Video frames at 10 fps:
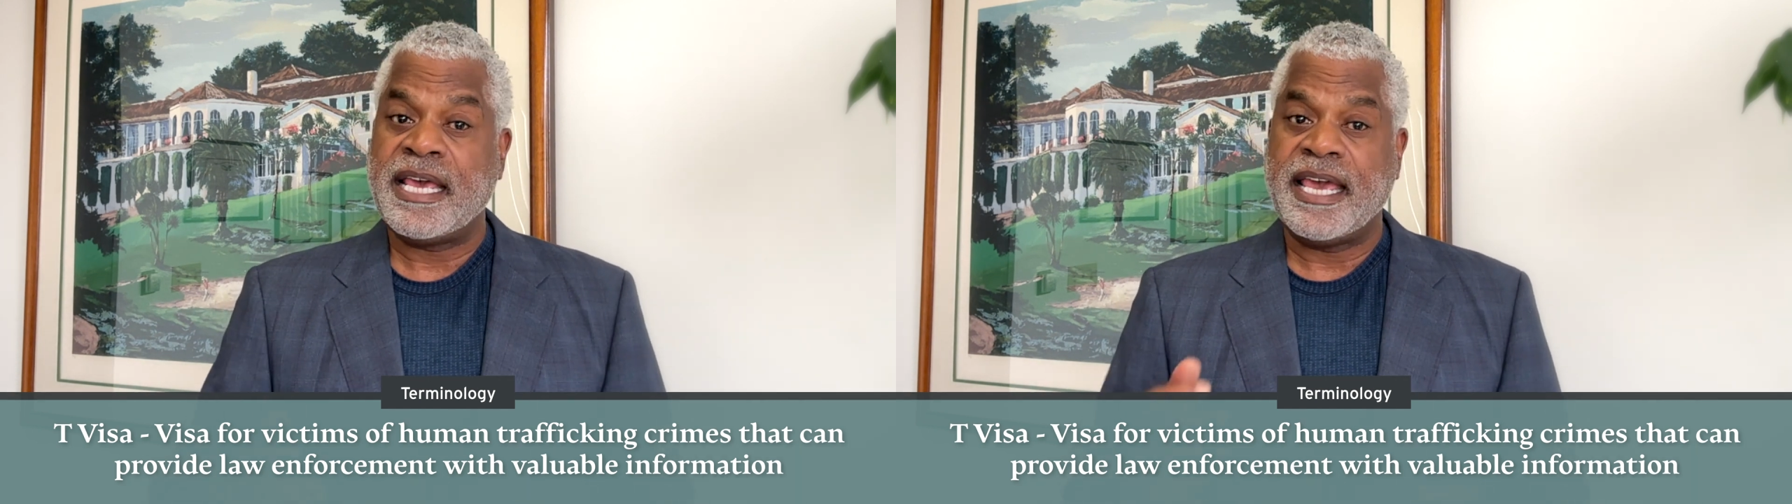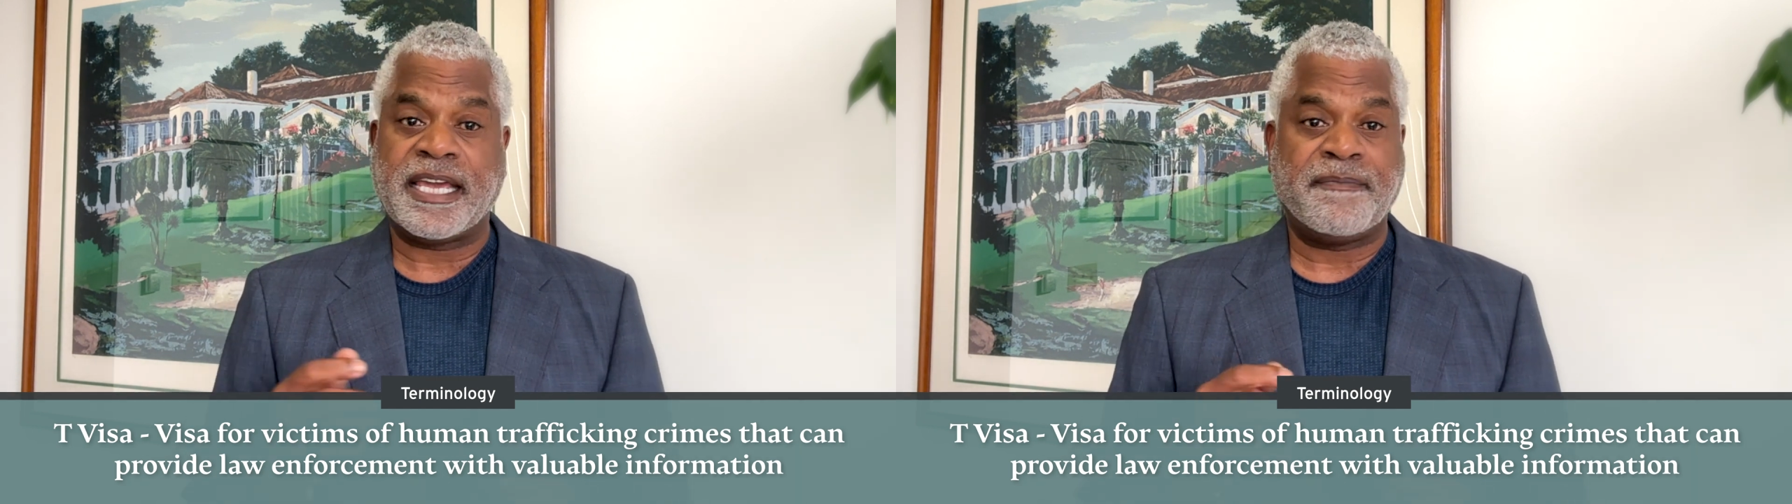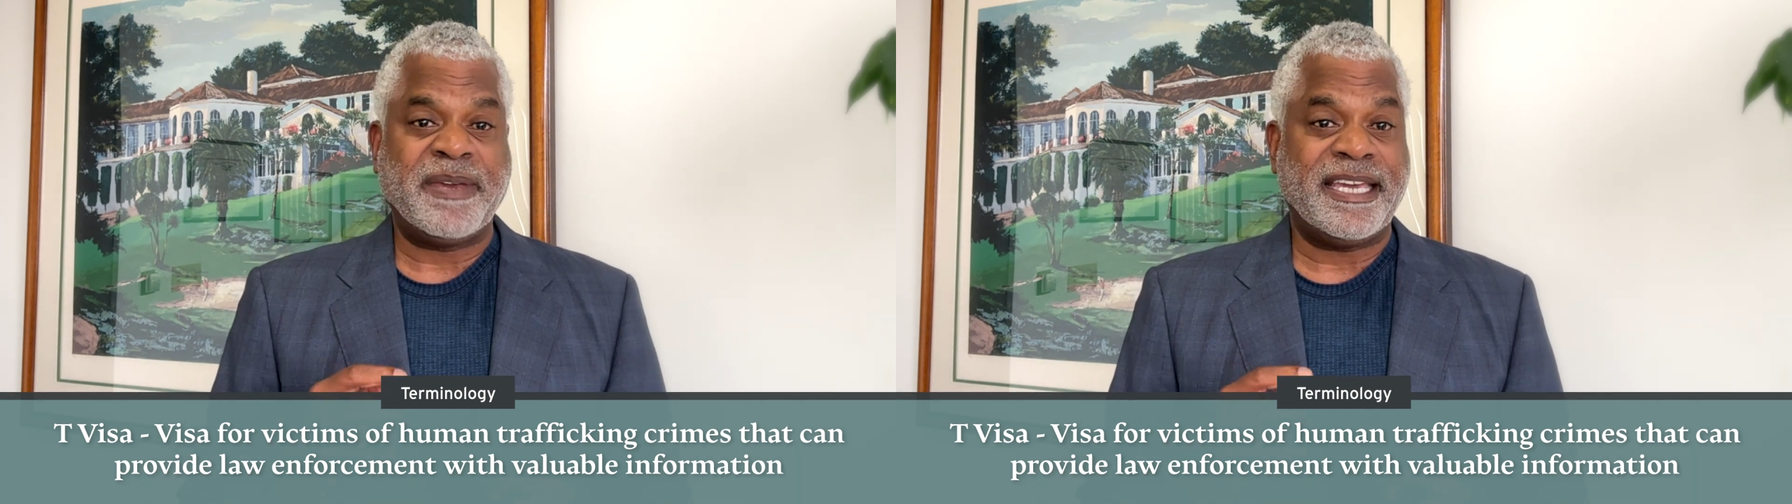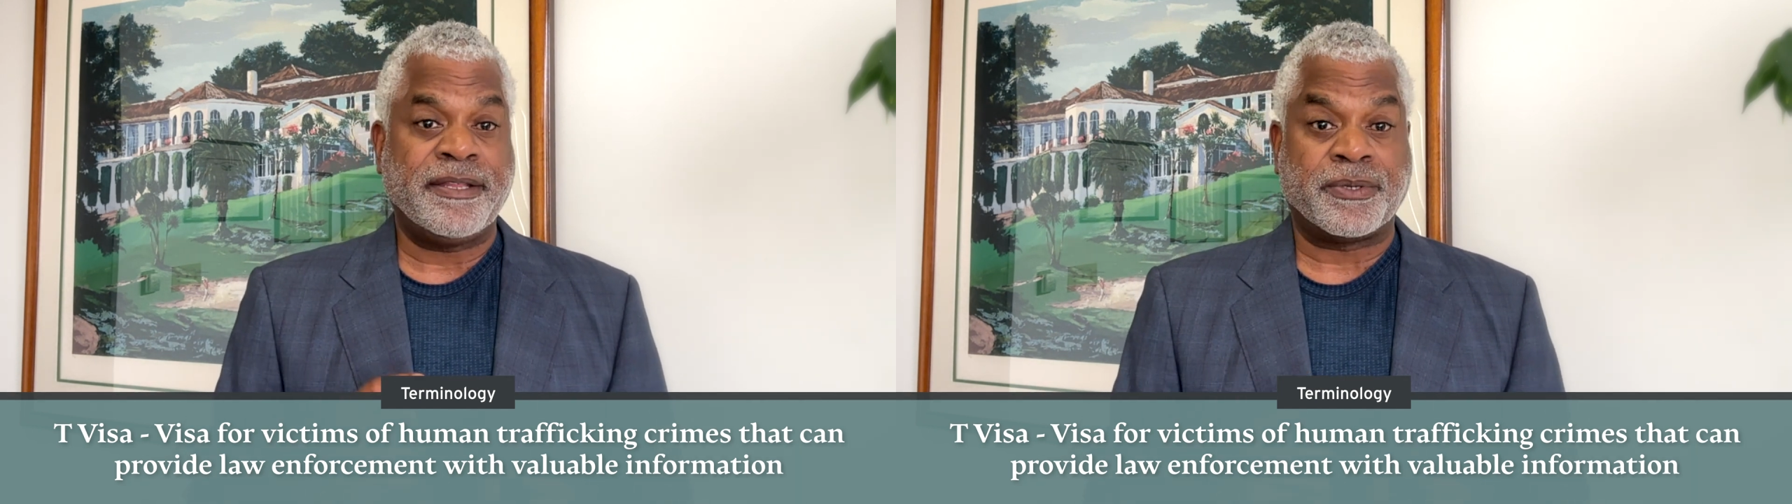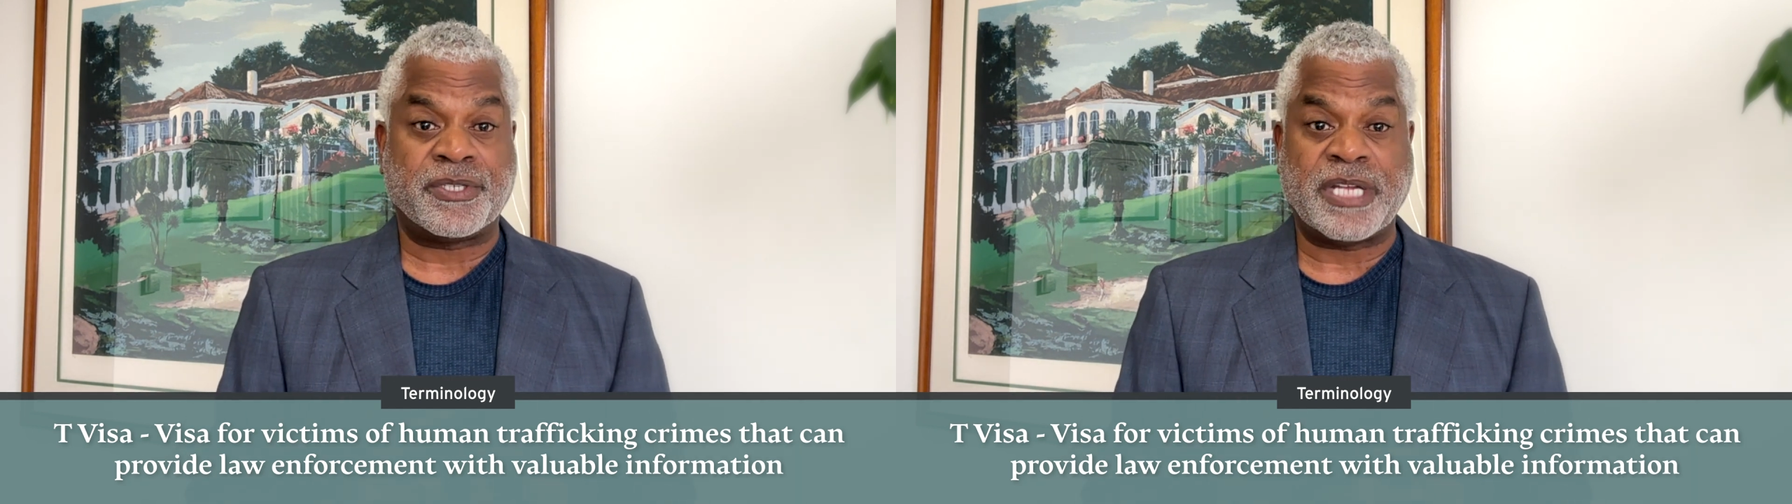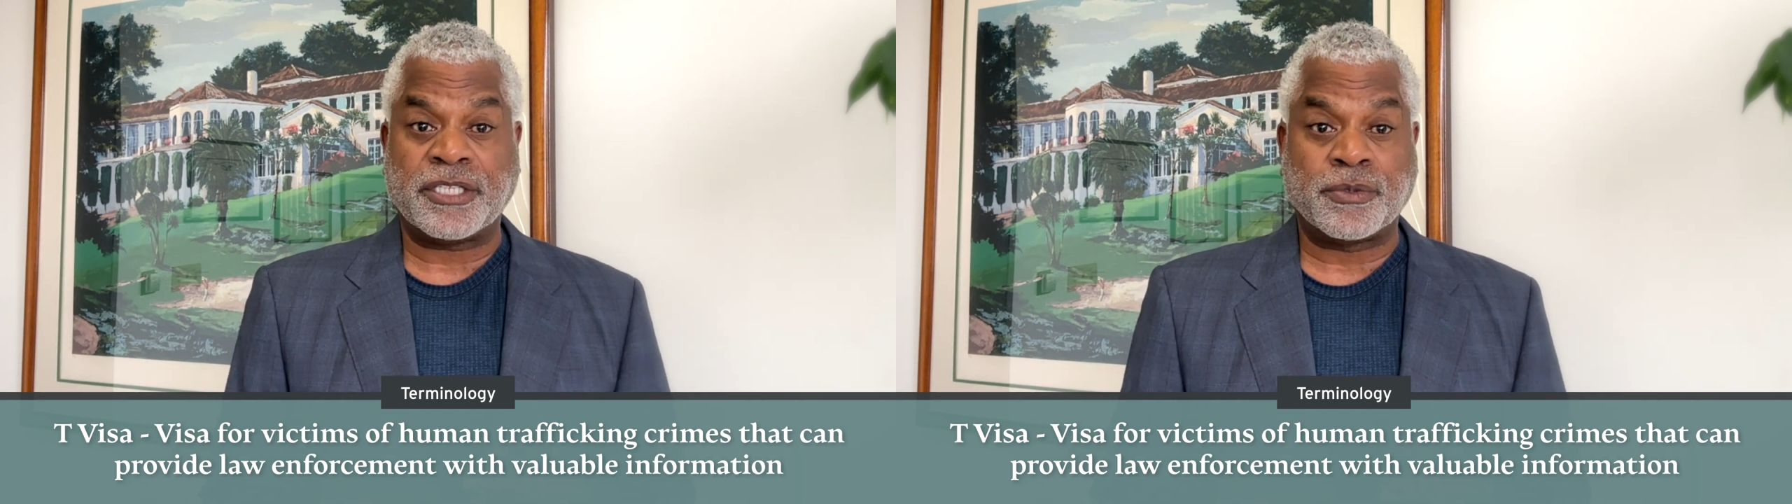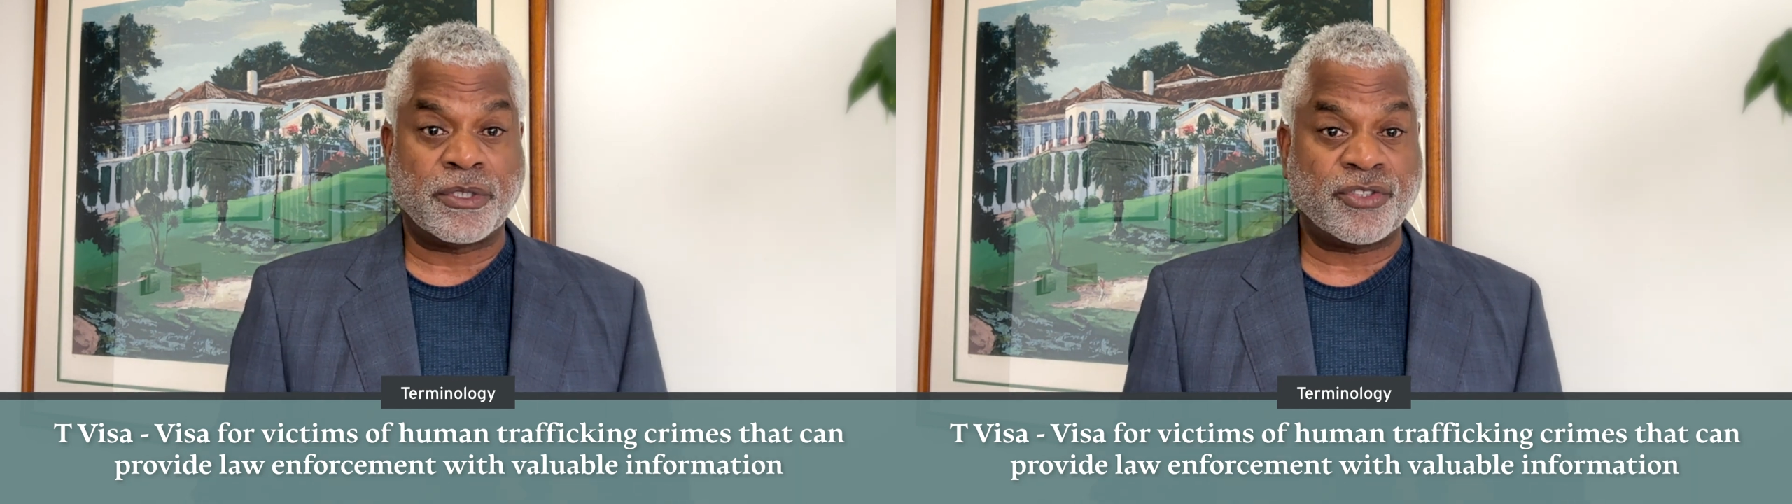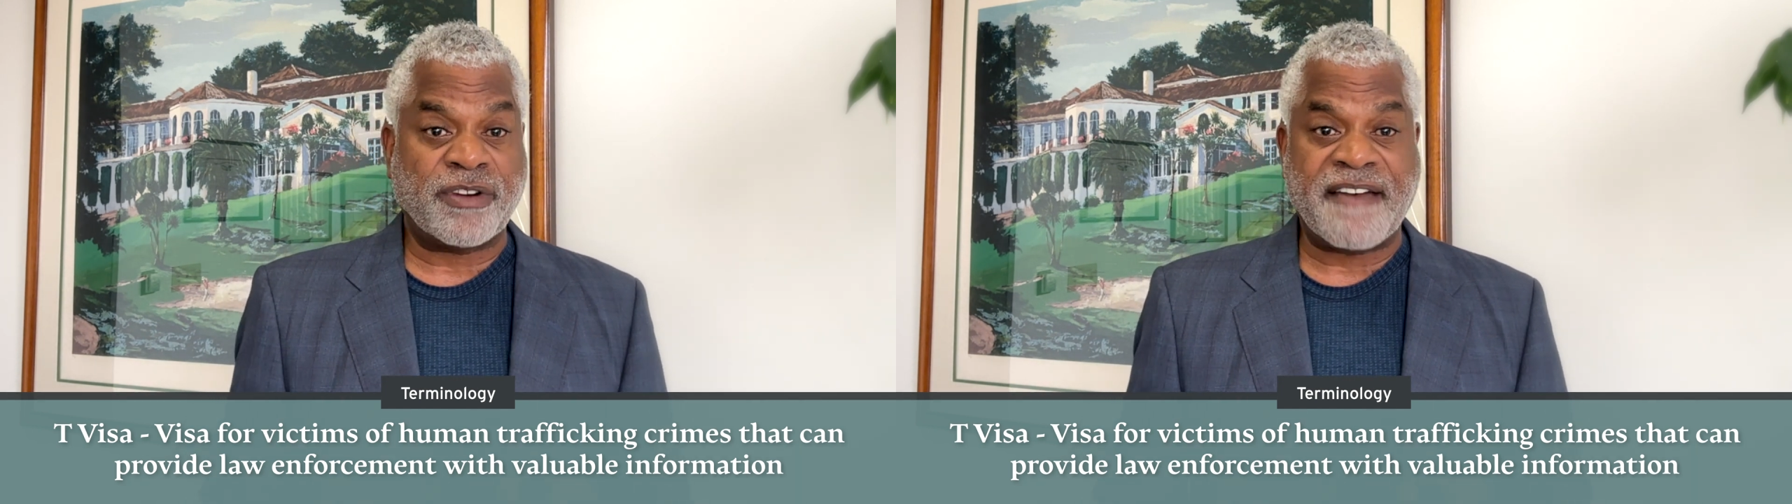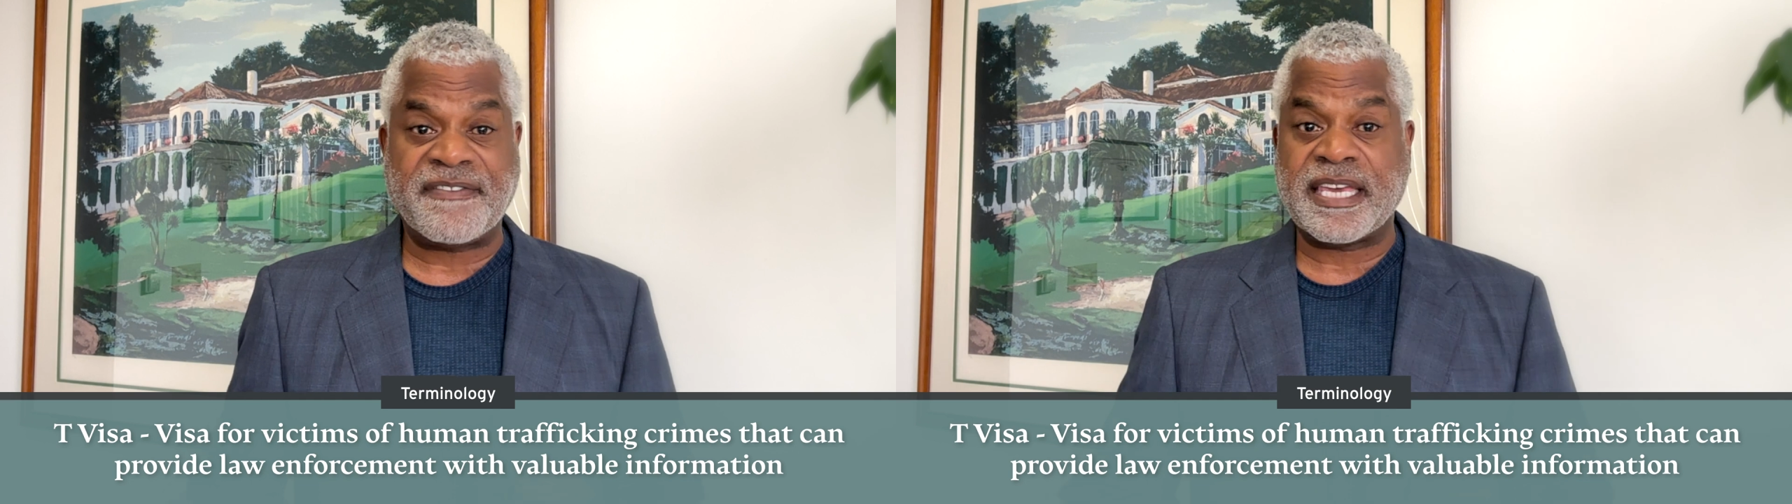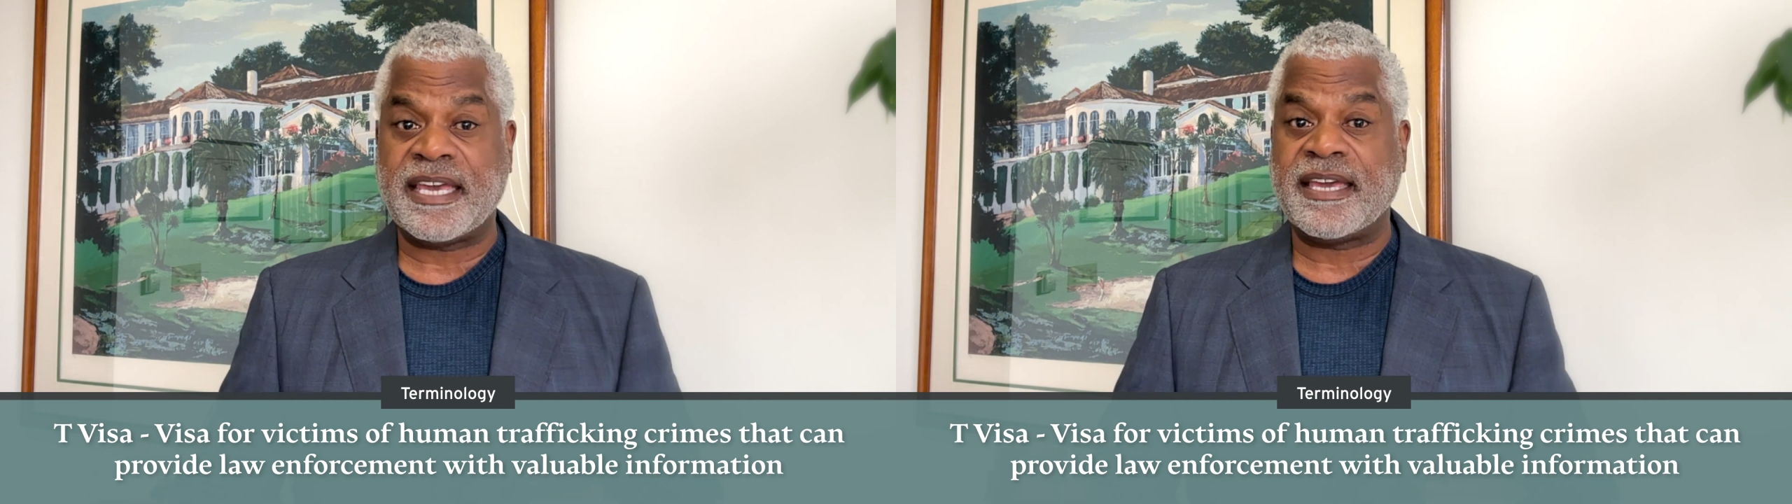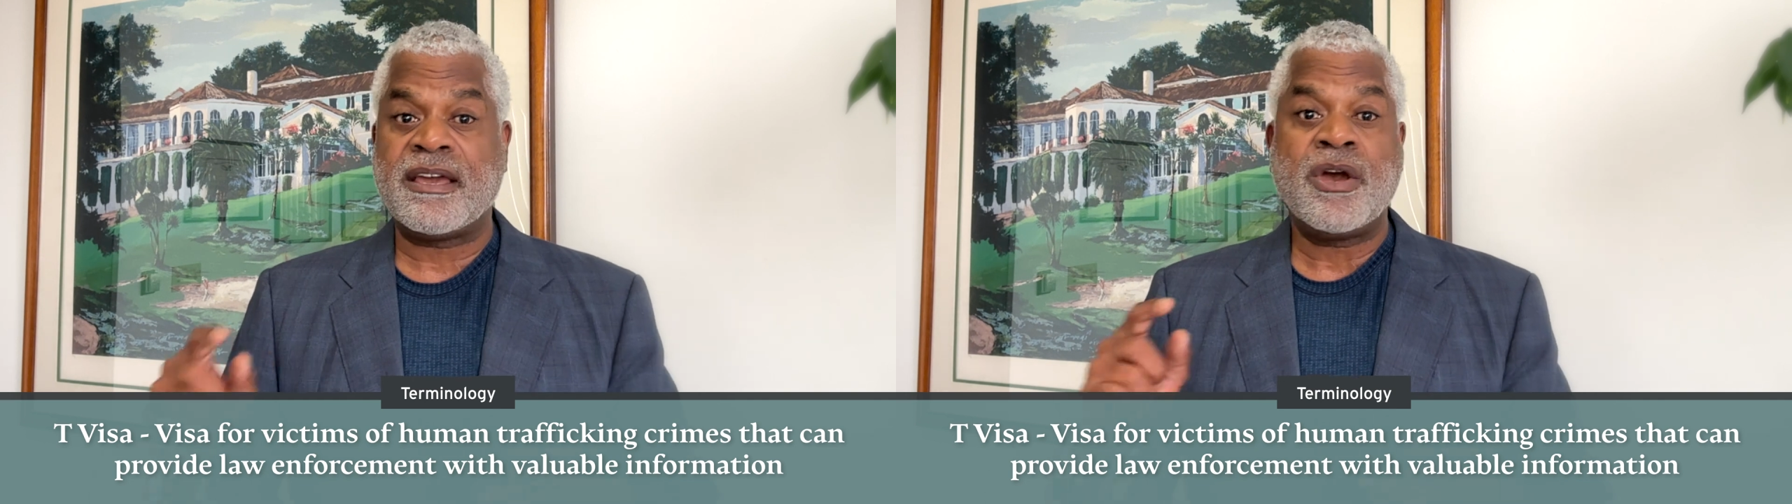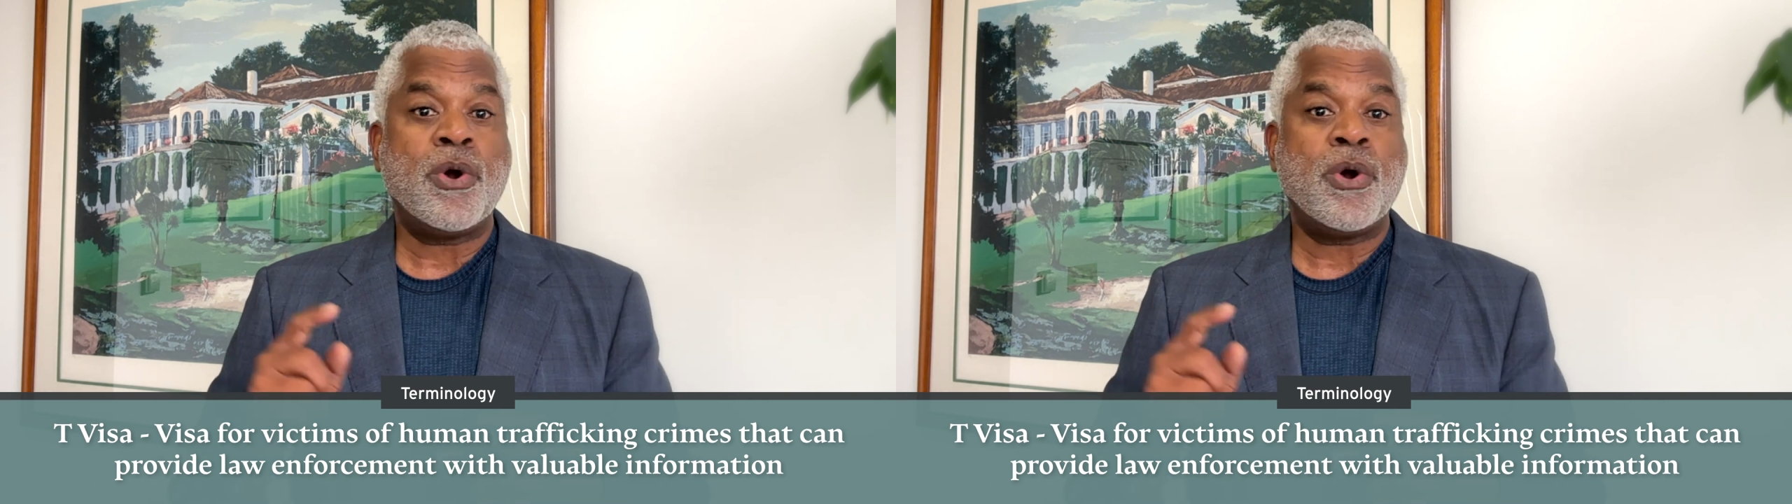It could be either sexual trafficking